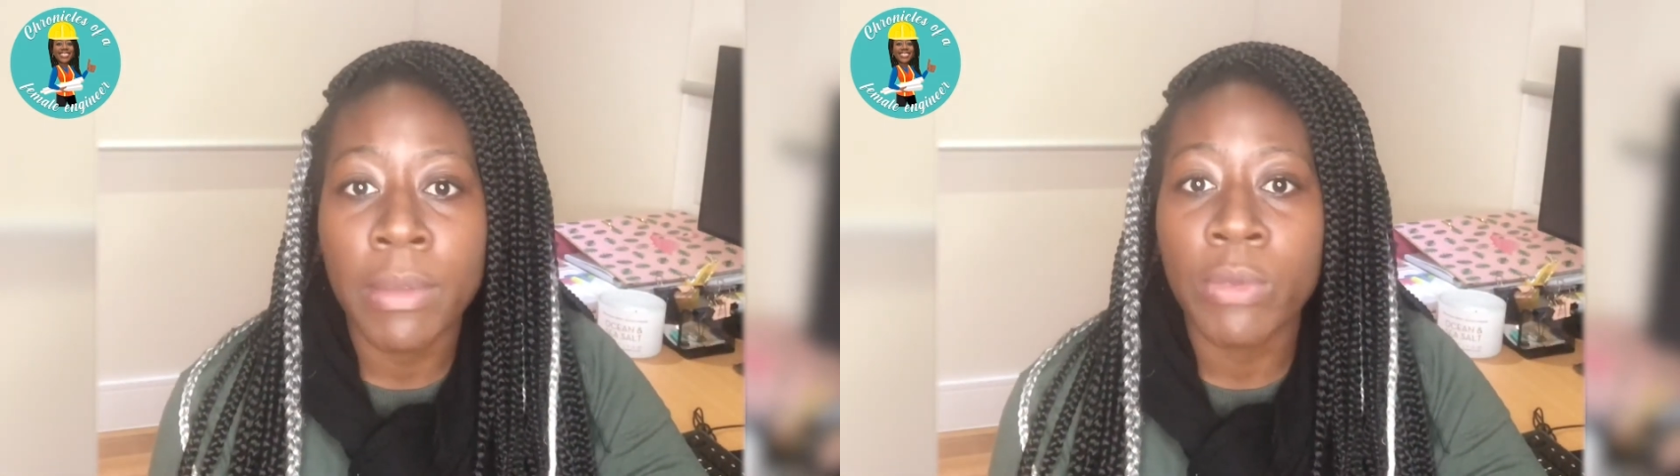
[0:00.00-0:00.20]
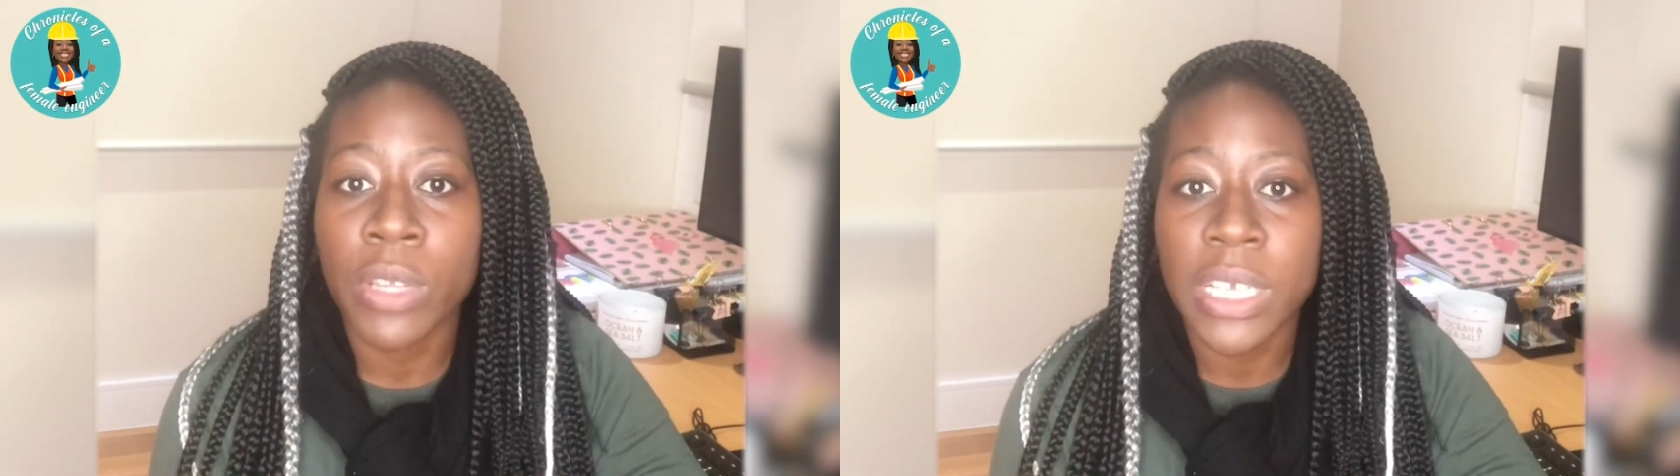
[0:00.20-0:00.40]

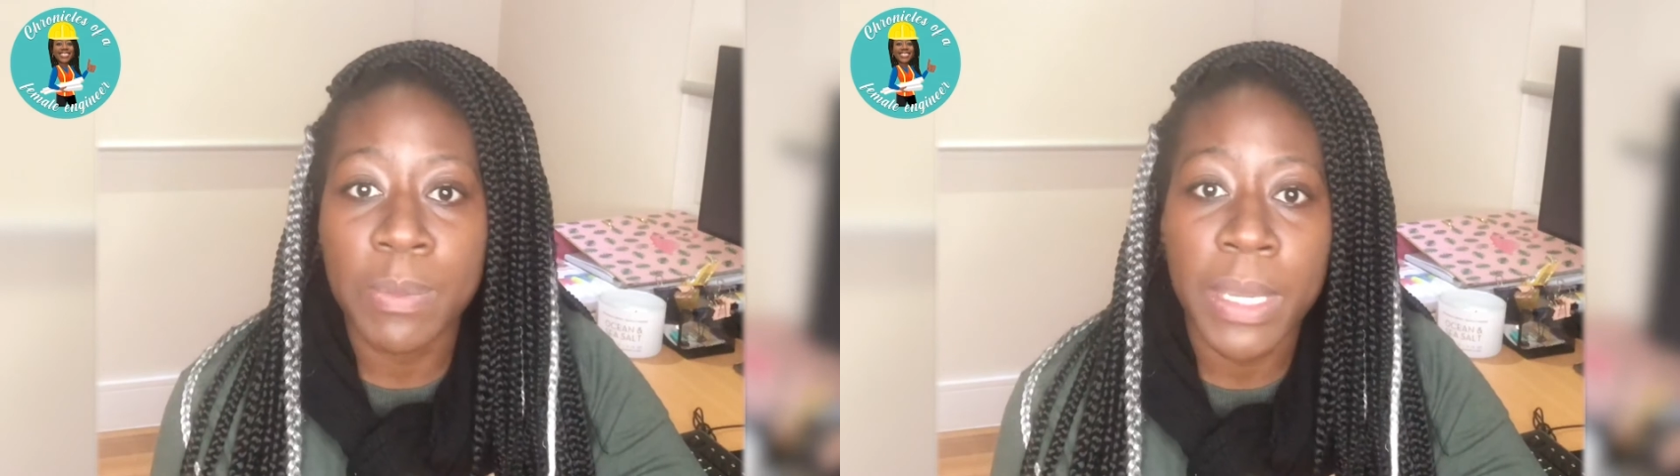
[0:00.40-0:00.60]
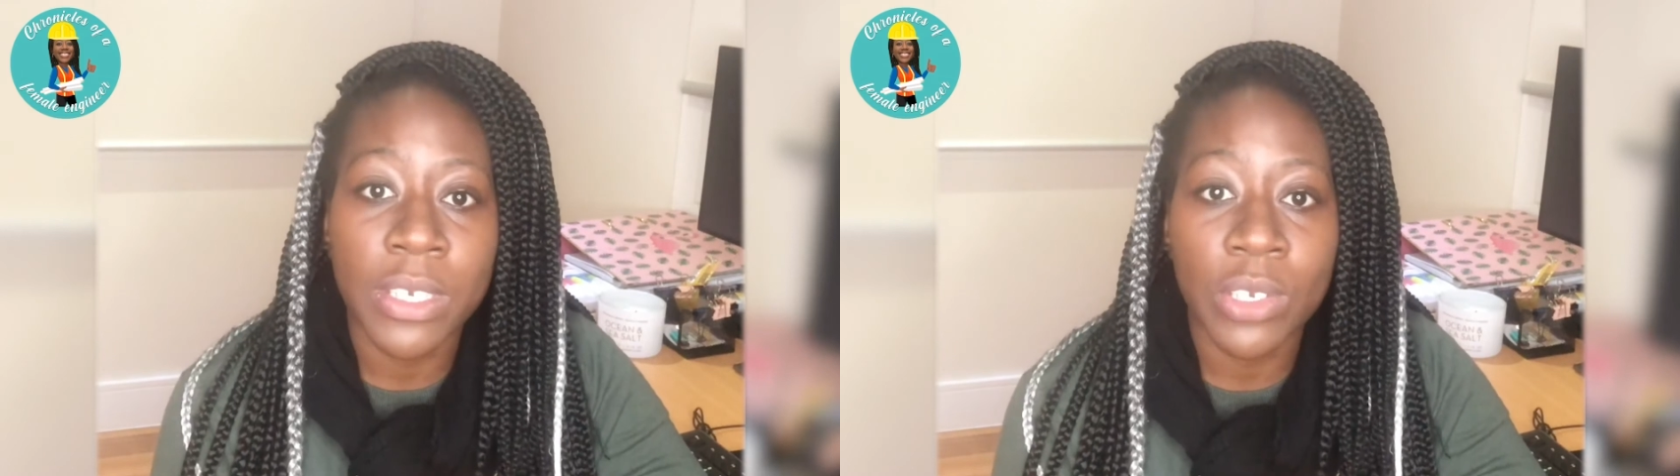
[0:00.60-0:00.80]
and we'll
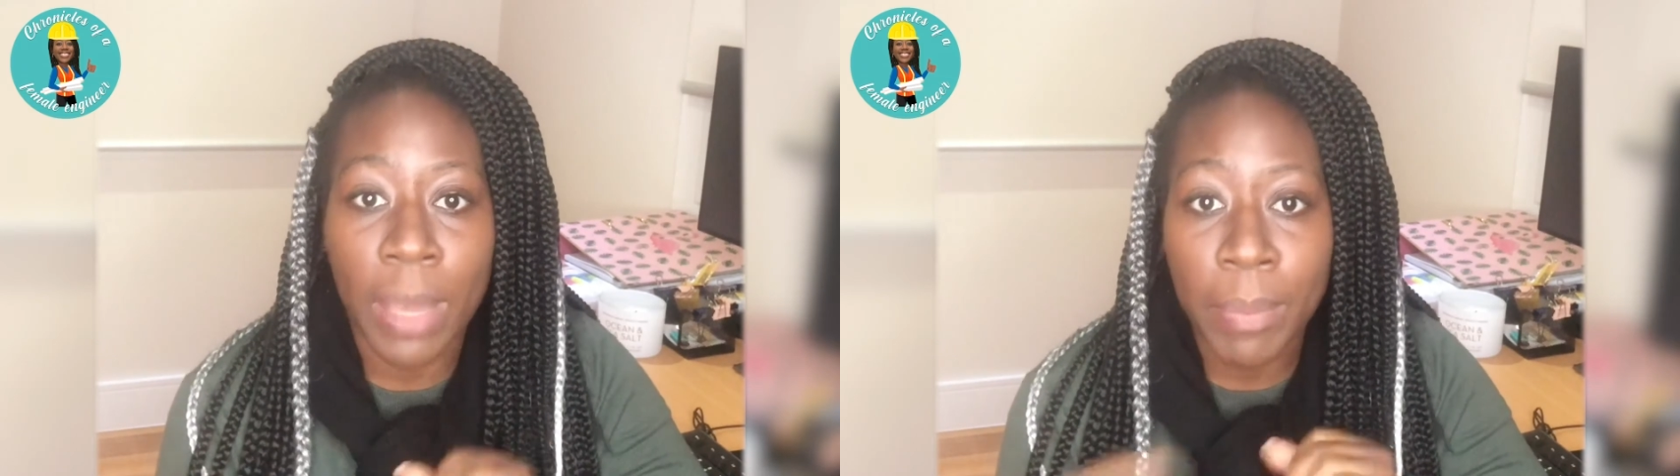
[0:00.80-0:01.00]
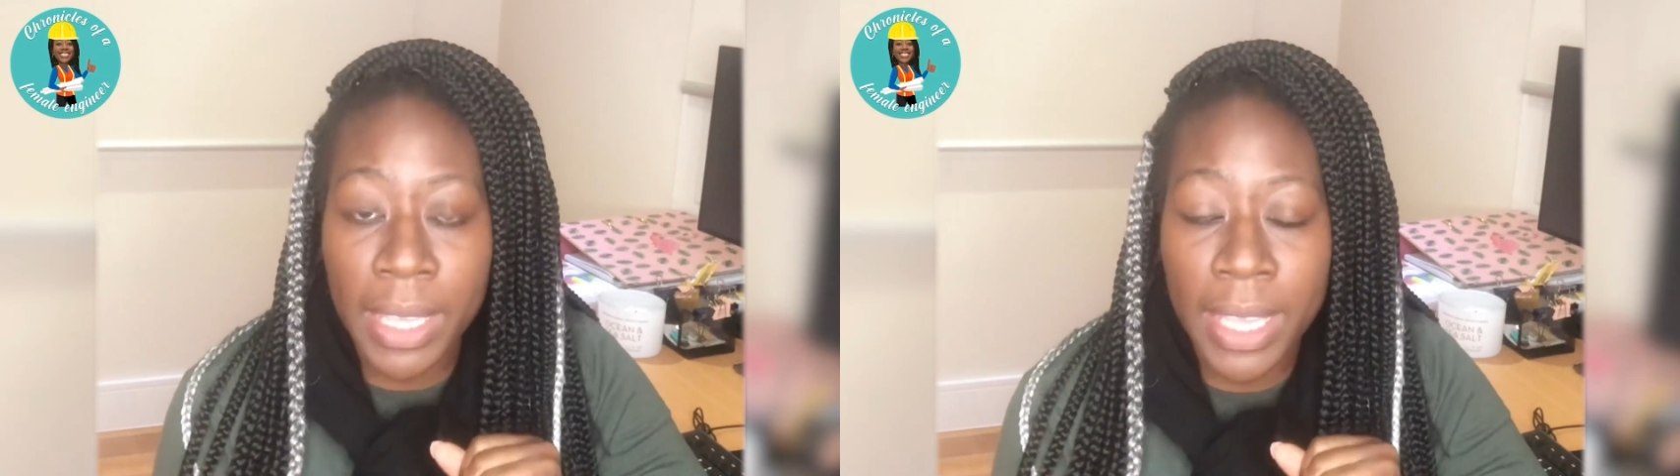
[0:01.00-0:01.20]
expect it to
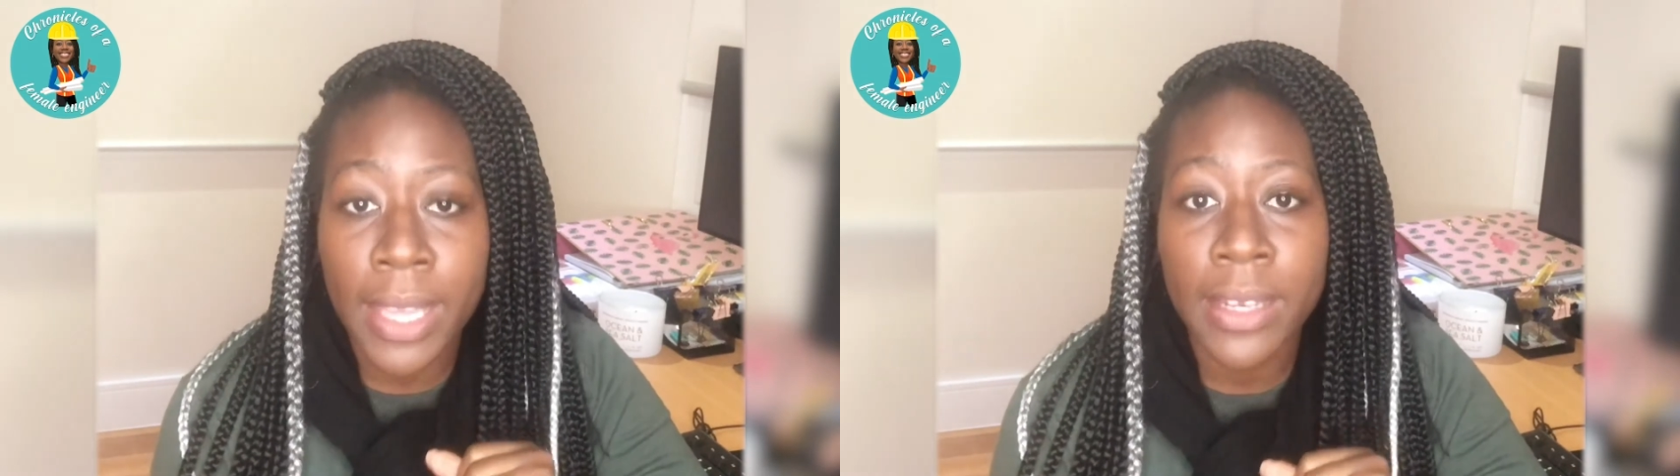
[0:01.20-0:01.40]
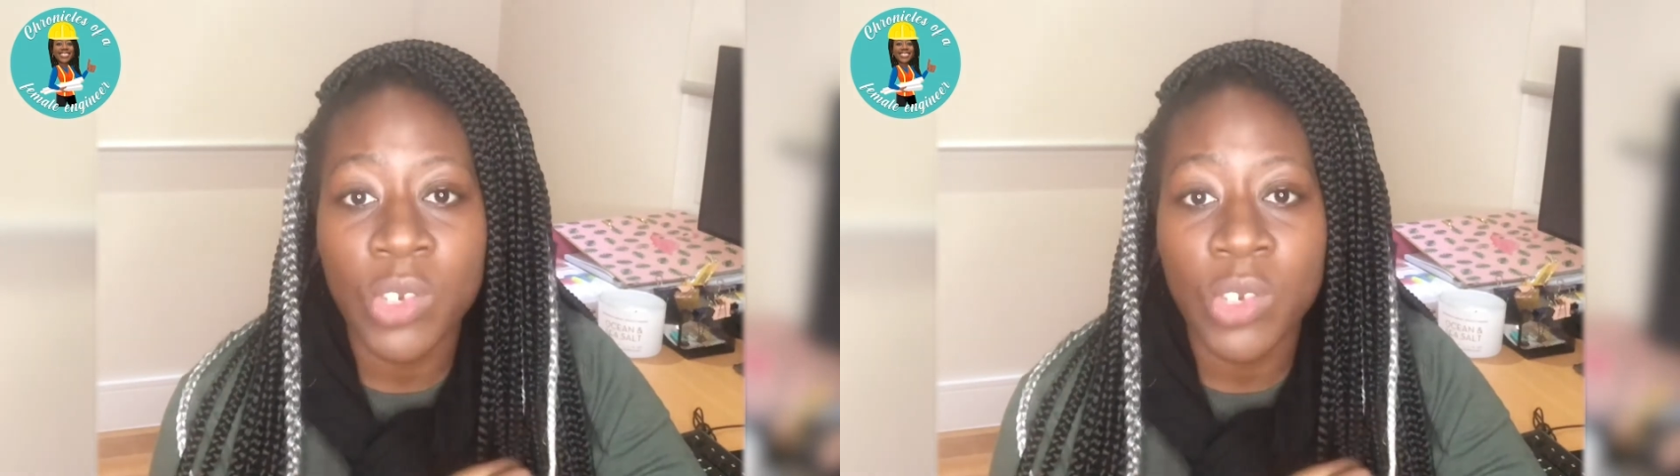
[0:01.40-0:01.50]
happen again in